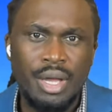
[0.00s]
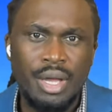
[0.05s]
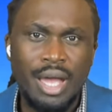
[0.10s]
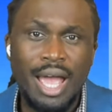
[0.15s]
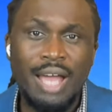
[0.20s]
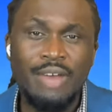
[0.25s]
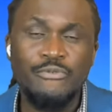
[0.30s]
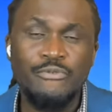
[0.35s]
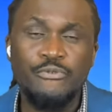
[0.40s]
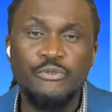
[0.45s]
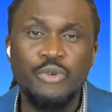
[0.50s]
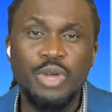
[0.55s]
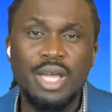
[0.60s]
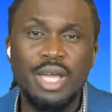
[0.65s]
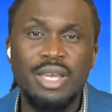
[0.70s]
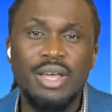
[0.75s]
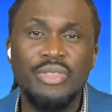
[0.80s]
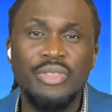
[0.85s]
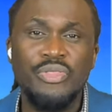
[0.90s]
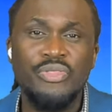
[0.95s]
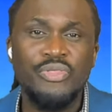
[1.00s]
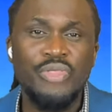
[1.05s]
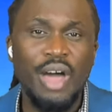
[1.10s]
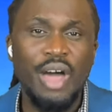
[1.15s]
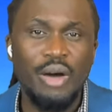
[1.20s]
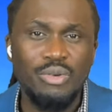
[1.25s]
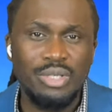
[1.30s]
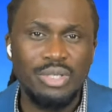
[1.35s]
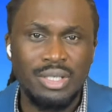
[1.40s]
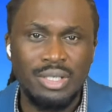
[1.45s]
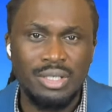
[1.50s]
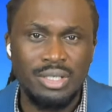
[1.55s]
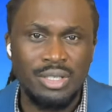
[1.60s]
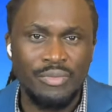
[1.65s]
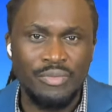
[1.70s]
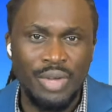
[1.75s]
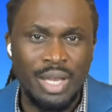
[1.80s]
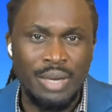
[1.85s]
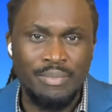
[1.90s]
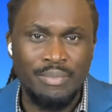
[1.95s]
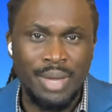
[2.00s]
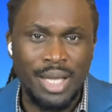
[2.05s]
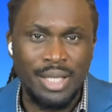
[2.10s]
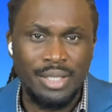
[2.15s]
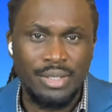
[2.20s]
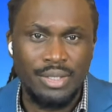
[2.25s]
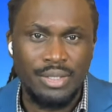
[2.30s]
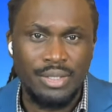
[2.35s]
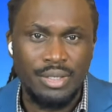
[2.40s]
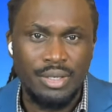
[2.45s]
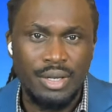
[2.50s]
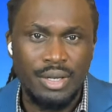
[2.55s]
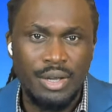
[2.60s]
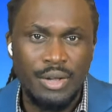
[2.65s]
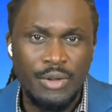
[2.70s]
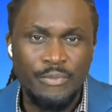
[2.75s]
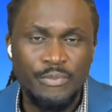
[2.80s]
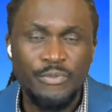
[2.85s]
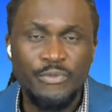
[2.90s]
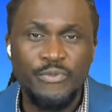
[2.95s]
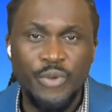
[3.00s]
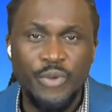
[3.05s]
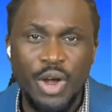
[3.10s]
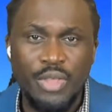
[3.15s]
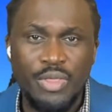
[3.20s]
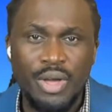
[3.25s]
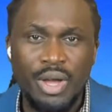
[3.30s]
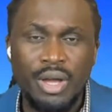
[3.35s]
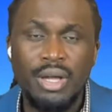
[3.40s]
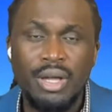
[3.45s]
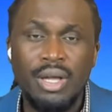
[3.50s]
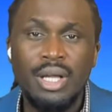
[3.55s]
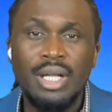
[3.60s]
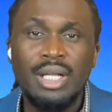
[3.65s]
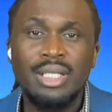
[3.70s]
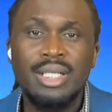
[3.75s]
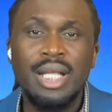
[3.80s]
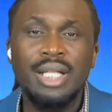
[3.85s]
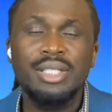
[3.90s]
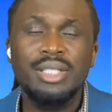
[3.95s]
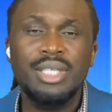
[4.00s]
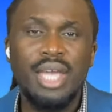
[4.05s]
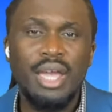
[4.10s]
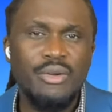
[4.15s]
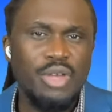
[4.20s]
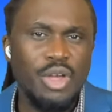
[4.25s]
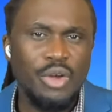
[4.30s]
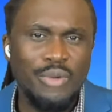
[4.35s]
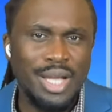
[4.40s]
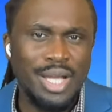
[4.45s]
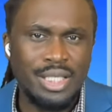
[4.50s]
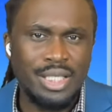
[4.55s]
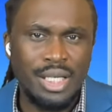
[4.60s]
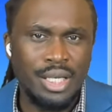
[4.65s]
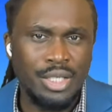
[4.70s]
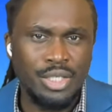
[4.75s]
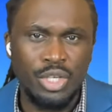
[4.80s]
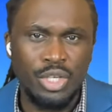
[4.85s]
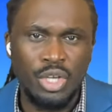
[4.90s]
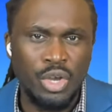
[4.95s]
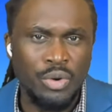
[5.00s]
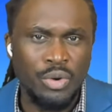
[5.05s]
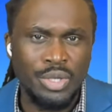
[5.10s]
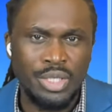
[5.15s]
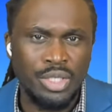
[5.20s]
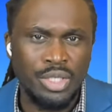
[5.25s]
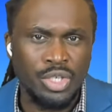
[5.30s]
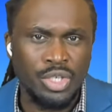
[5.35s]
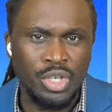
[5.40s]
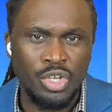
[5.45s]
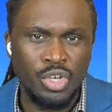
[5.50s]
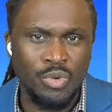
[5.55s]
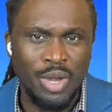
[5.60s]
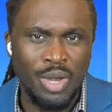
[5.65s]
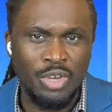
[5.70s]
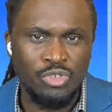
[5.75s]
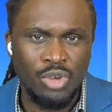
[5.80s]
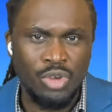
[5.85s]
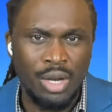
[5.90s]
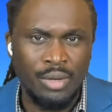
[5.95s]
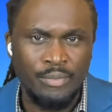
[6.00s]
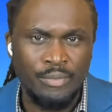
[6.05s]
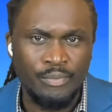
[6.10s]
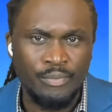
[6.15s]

and freed thousands of inmates, further deteriorating the security situation.